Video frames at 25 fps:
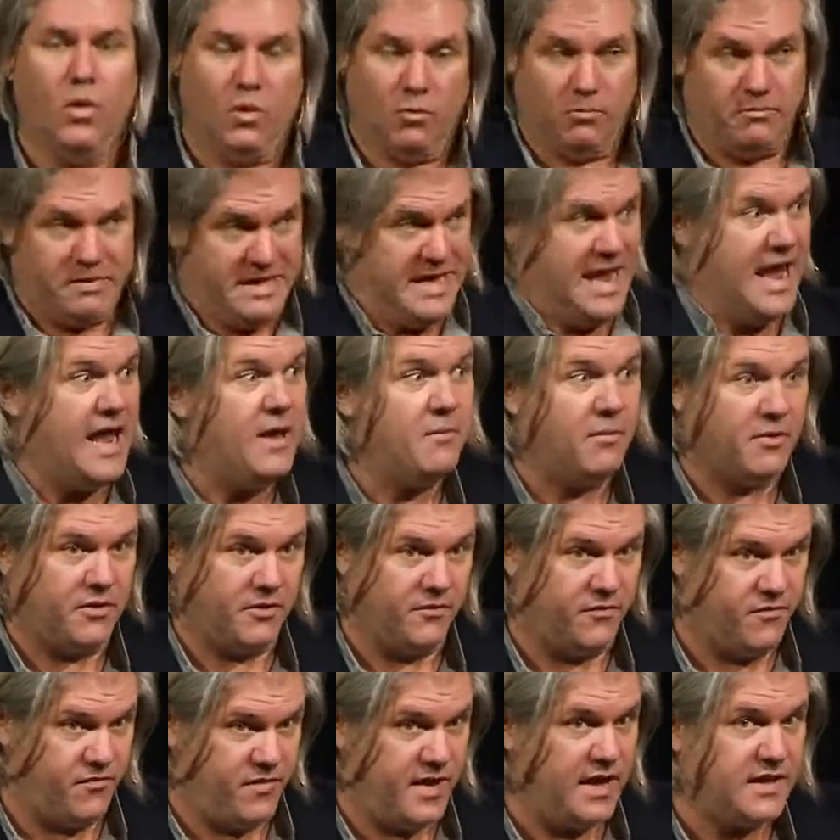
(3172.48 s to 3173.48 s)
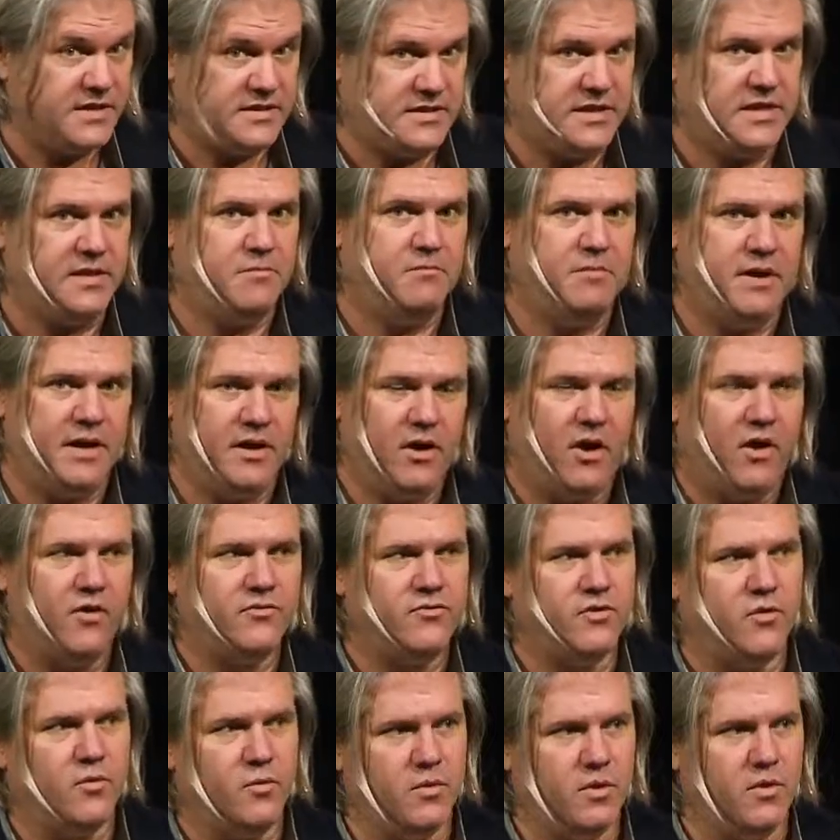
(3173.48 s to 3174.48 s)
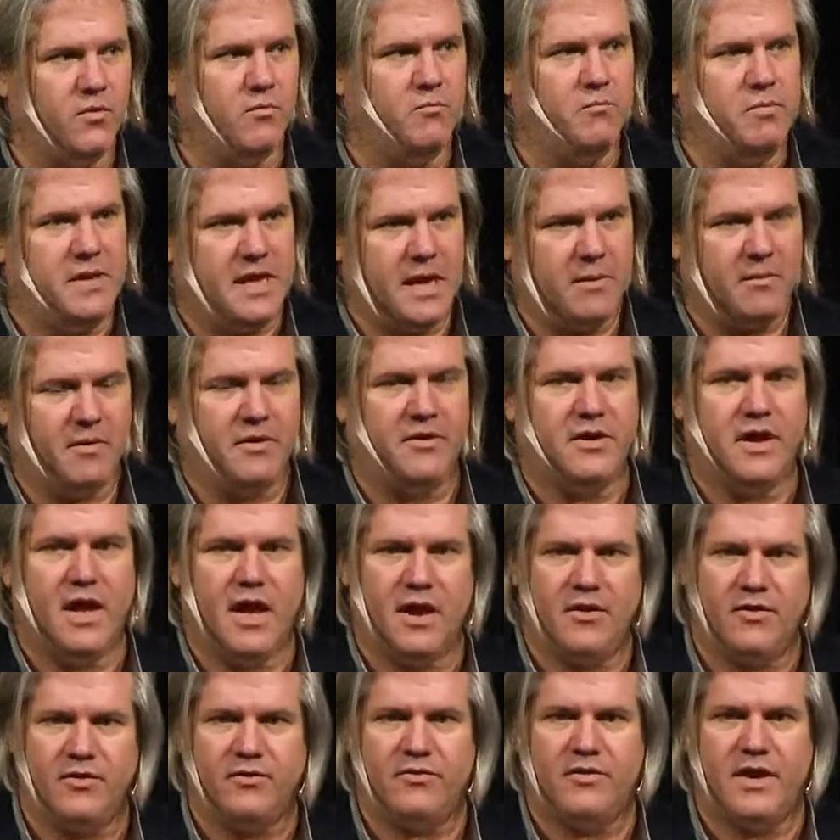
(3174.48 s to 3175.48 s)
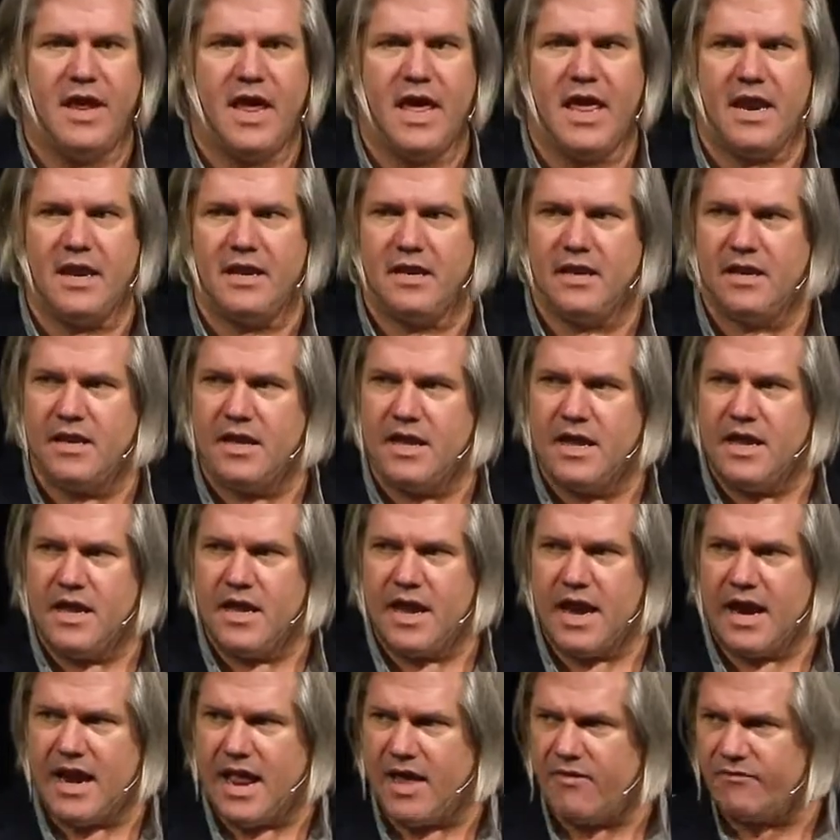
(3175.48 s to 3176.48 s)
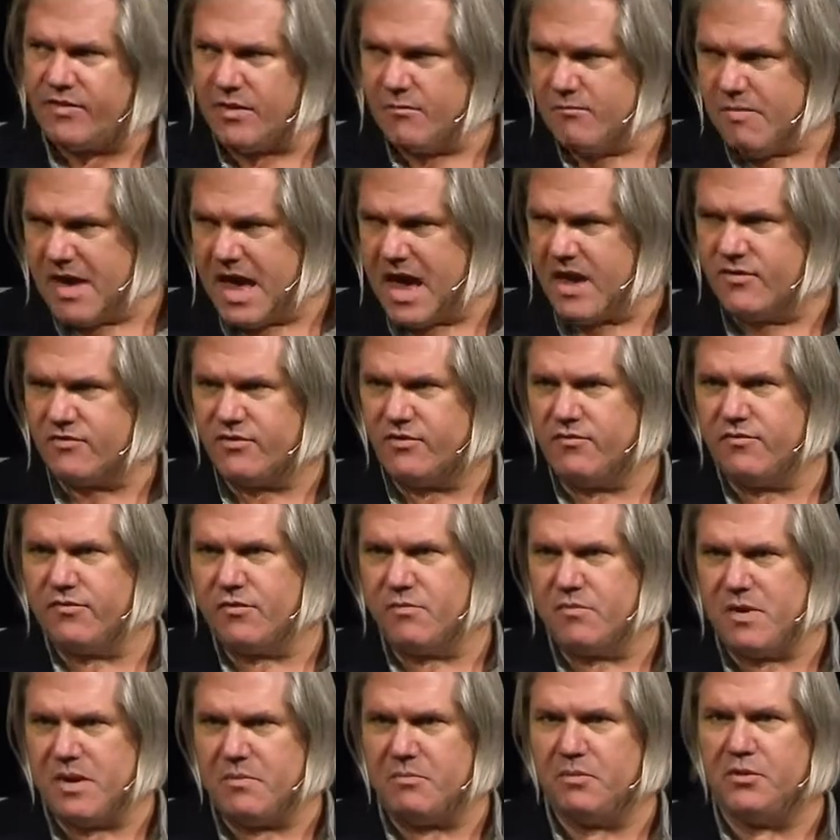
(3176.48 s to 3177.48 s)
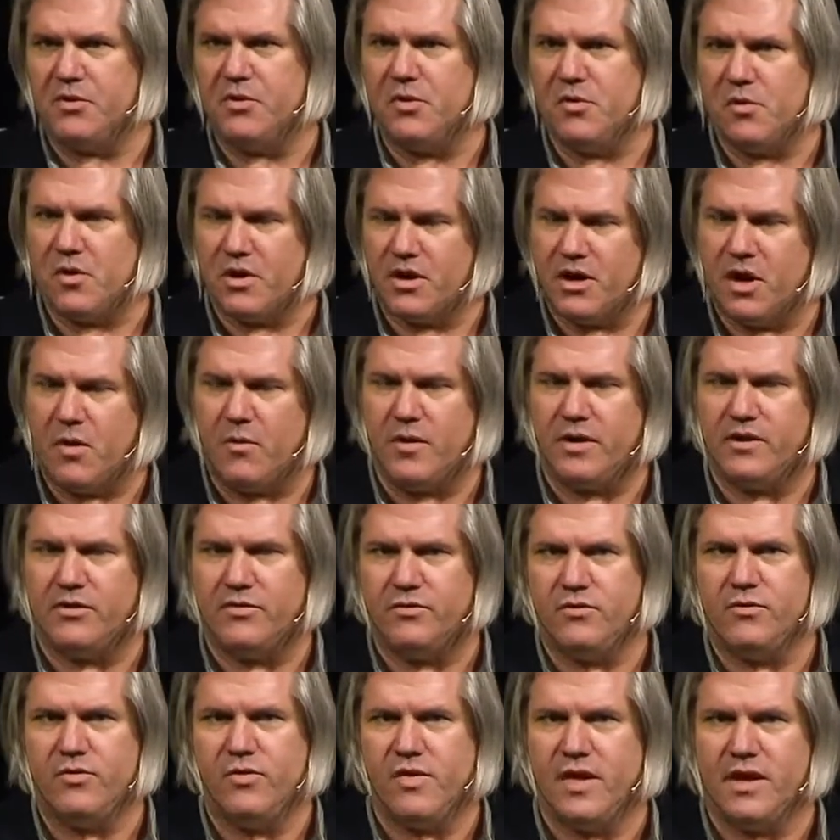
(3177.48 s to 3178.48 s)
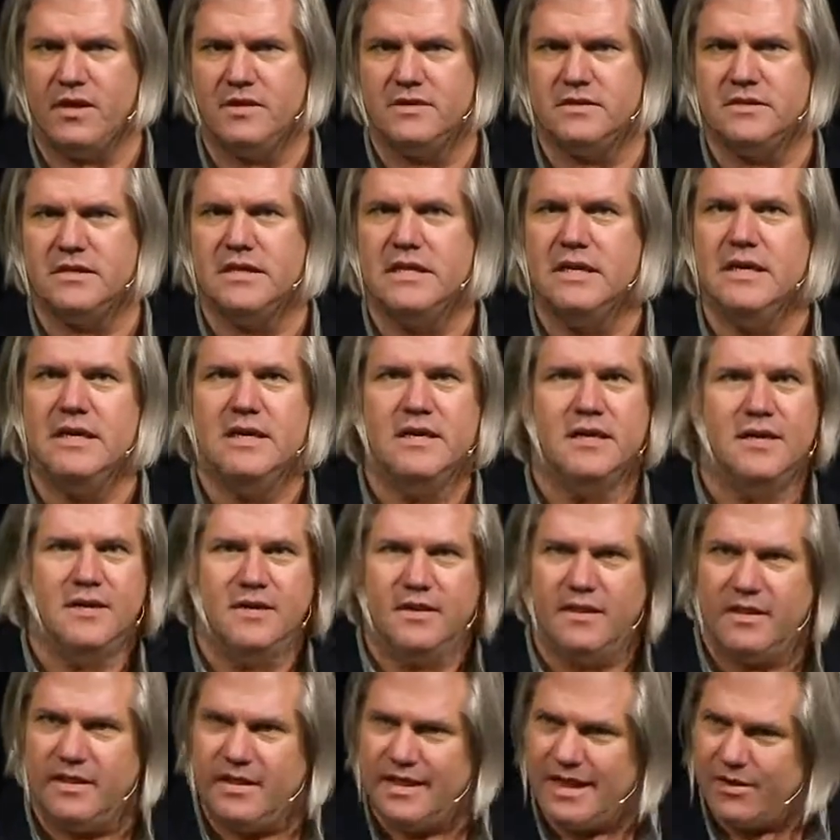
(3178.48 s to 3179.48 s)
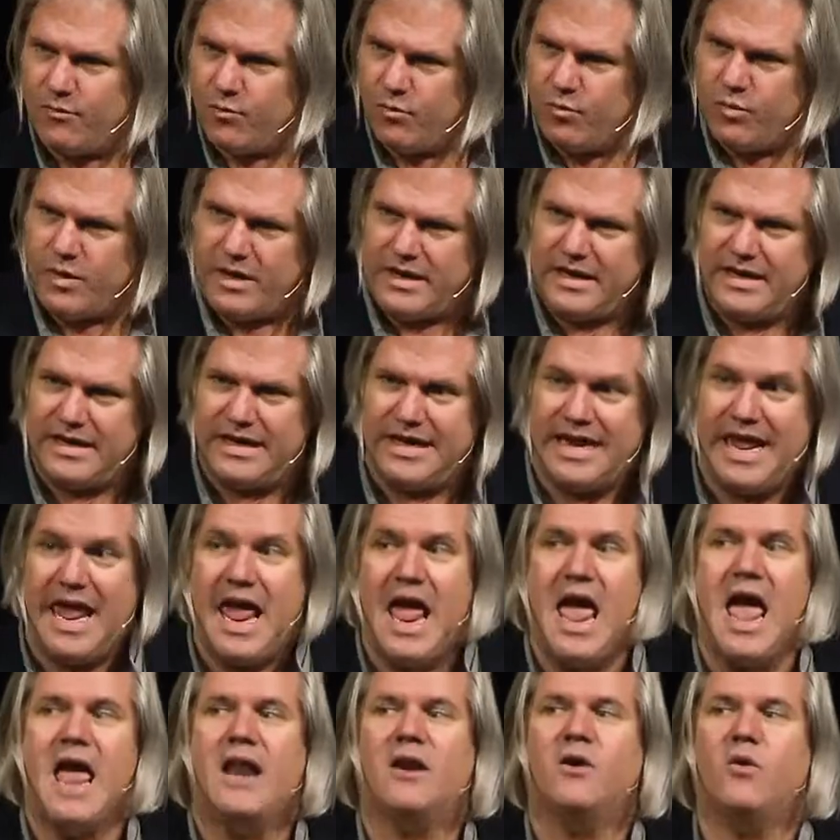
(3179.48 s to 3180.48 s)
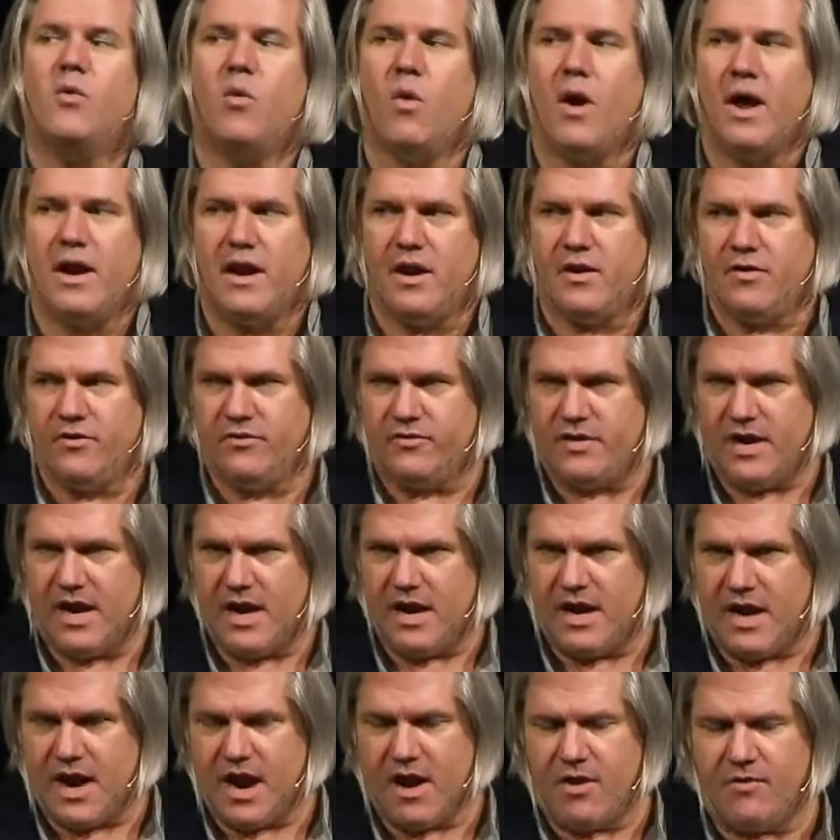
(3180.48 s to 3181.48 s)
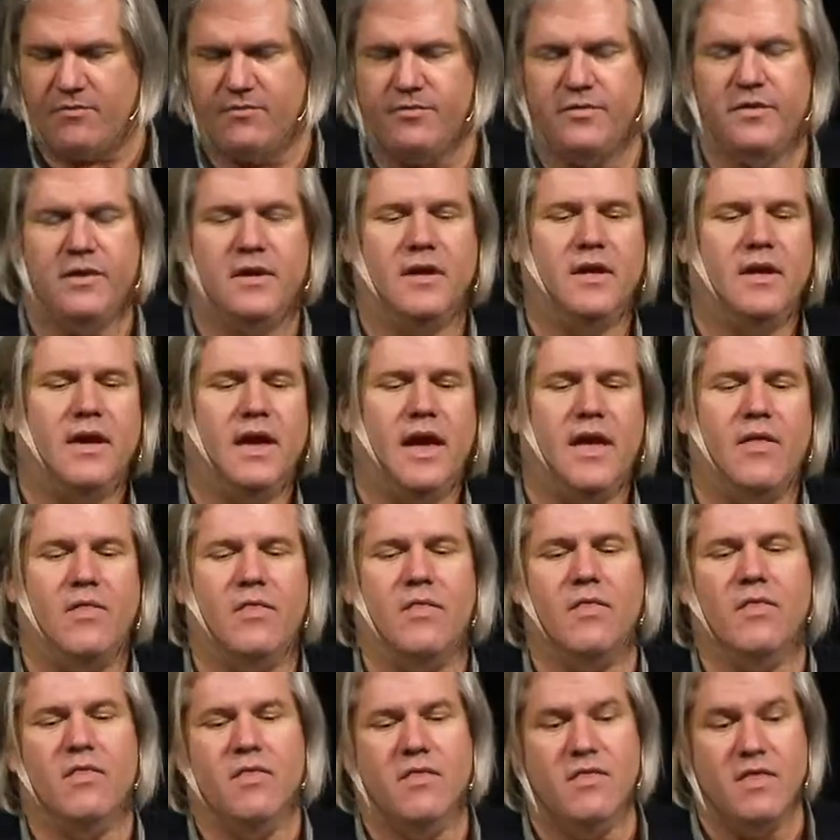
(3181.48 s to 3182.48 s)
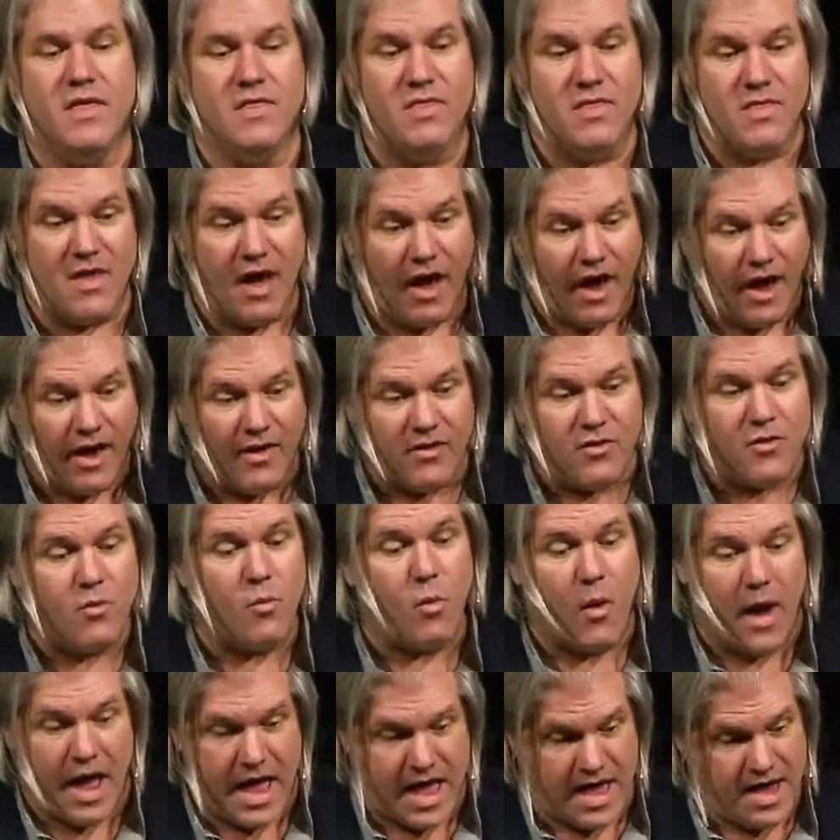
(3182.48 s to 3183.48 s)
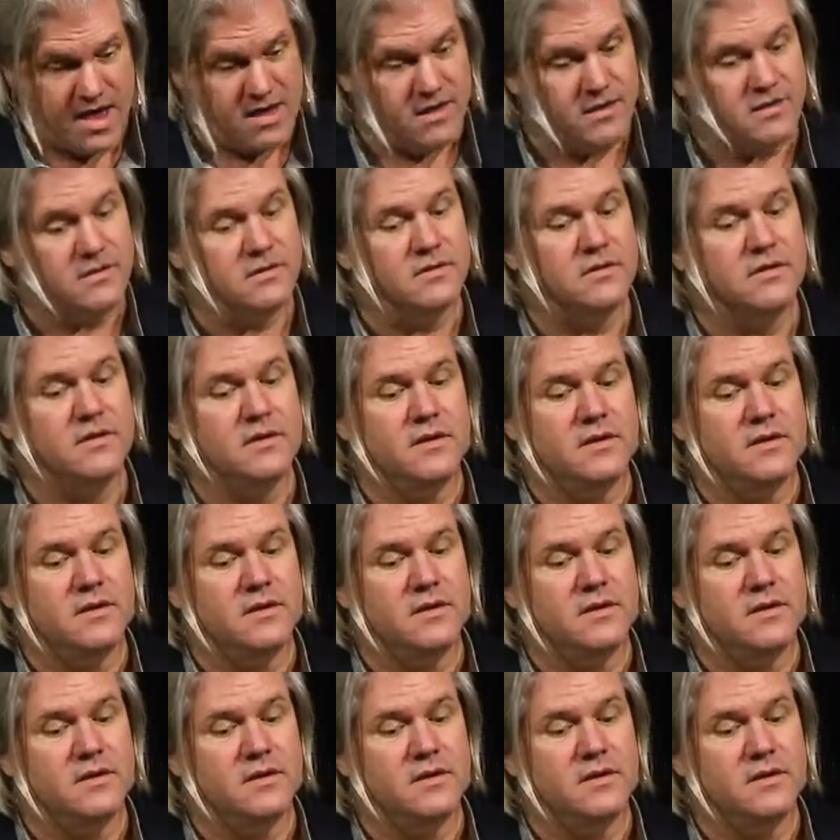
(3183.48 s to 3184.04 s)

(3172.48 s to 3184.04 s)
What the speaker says: we'll be able to fix it, but also we'll be able to understand and have compassion for people who are going through things that we can't quite understand now. And then the other way,